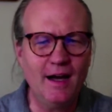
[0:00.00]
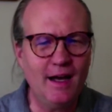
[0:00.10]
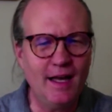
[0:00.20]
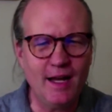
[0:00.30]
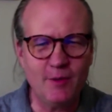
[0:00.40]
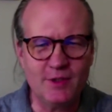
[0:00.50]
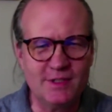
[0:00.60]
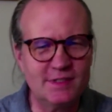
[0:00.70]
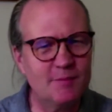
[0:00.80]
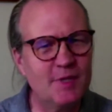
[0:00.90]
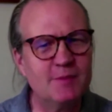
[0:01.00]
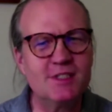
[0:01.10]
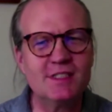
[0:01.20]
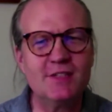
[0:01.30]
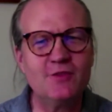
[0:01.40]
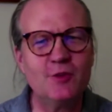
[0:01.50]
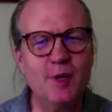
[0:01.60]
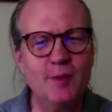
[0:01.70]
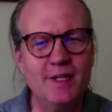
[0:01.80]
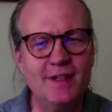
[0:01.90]
And I would sometimes just sit for a
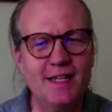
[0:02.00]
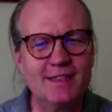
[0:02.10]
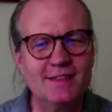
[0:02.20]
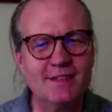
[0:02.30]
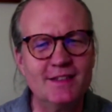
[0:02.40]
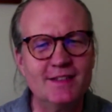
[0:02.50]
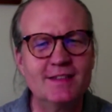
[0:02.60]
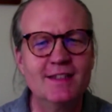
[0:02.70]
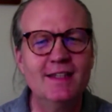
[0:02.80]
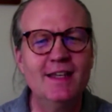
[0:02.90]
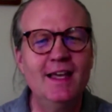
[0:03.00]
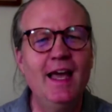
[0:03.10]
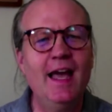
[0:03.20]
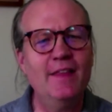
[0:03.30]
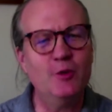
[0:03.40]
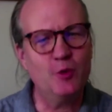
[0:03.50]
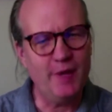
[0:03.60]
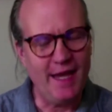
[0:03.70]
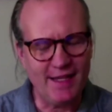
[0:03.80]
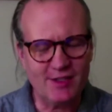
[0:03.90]
moment in that stillness, and then it would
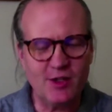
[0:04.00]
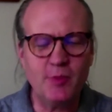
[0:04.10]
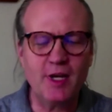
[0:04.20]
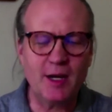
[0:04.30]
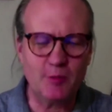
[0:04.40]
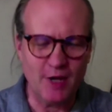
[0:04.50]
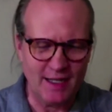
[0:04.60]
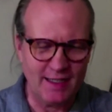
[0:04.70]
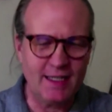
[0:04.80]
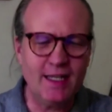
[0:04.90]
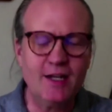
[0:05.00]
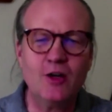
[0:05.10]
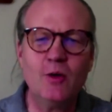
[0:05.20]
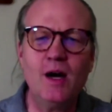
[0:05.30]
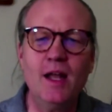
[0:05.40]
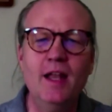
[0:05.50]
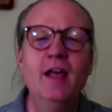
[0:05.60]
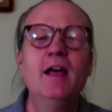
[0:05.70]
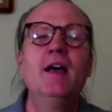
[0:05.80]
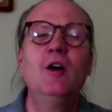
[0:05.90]
pass, and I'd pick up writing again and go on.
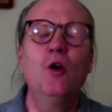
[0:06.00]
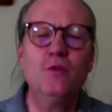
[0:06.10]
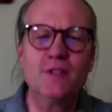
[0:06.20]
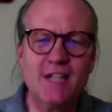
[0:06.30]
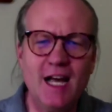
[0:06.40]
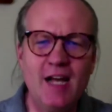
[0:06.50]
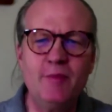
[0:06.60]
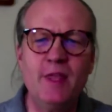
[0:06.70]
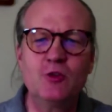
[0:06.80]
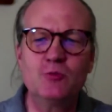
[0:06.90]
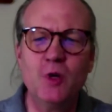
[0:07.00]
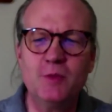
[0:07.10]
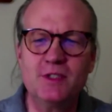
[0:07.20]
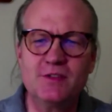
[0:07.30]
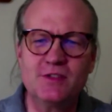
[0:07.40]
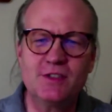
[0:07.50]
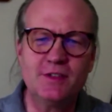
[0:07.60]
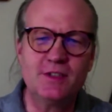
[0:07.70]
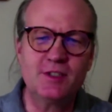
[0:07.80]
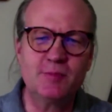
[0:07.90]
Over time, those moments of
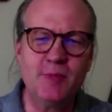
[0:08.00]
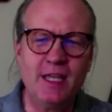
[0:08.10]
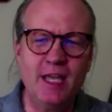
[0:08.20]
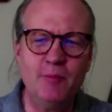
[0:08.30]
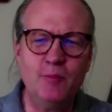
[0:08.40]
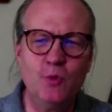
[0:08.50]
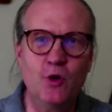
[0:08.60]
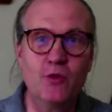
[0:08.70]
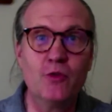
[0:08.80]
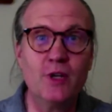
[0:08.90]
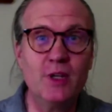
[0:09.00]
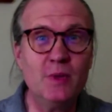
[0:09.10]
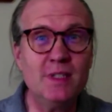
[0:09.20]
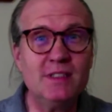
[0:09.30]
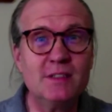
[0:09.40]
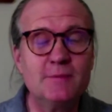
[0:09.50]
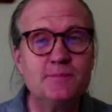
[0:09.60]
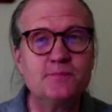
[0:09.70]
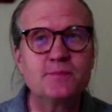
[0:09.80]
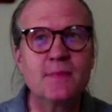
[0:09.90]
stillness became more frequent
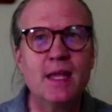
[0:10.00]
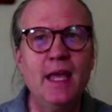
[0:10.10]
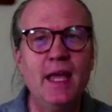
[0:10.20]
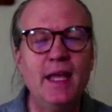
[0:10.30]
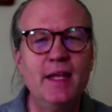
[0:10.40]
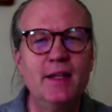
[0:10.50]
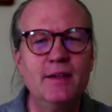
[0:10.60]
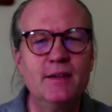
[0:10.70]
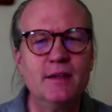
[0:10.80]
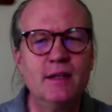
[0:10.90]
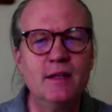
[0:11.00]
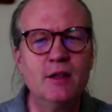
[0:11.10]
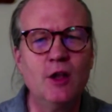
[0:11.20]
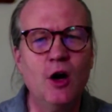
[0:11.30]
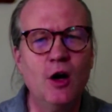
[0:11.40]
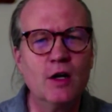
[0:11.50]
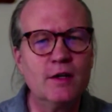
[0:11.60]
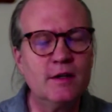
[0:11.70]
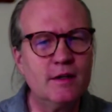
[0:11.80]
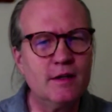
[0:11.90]
and longer,